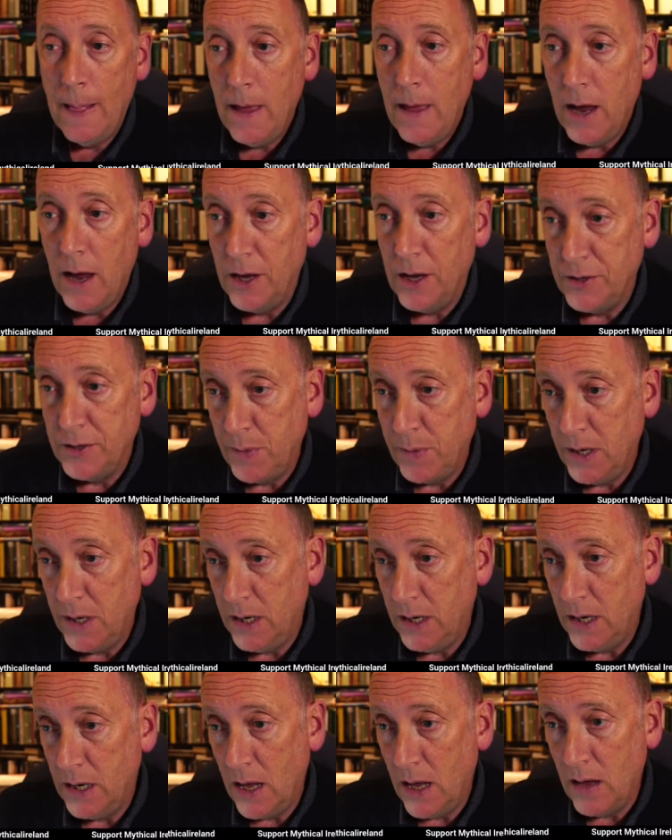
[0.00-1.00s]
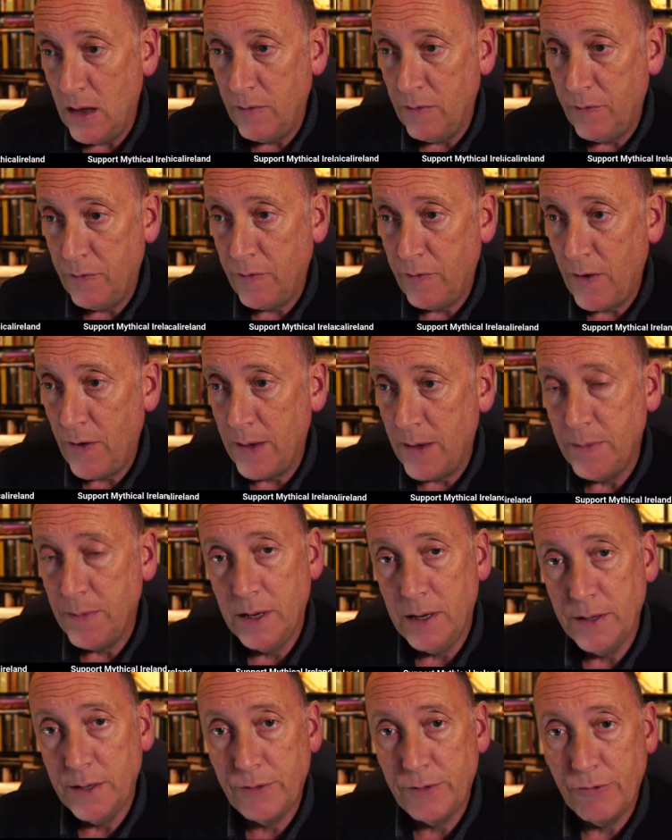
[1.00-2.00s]
has been a
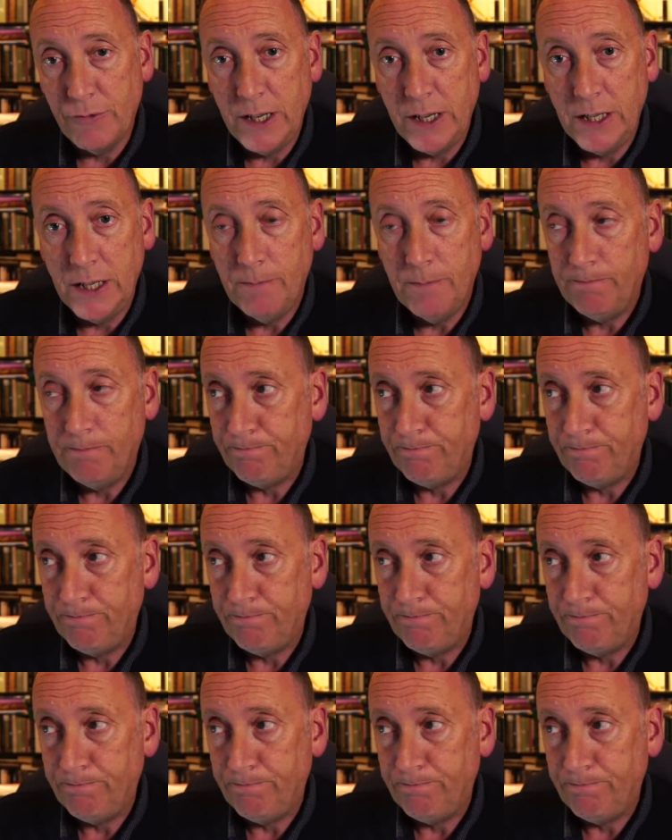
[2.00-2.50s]
fabulous read